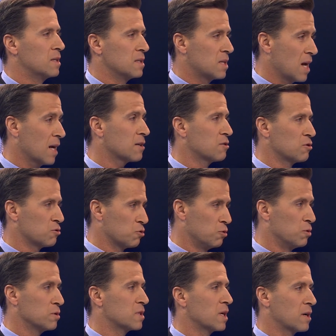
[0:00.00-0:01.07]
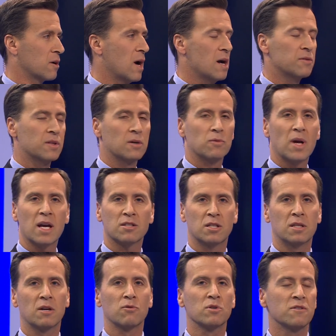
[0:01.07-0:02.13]
detector tools that are out there. We actually
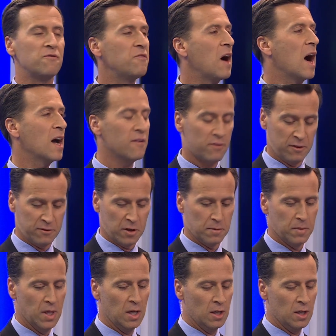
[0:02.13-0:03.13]
there was five of them.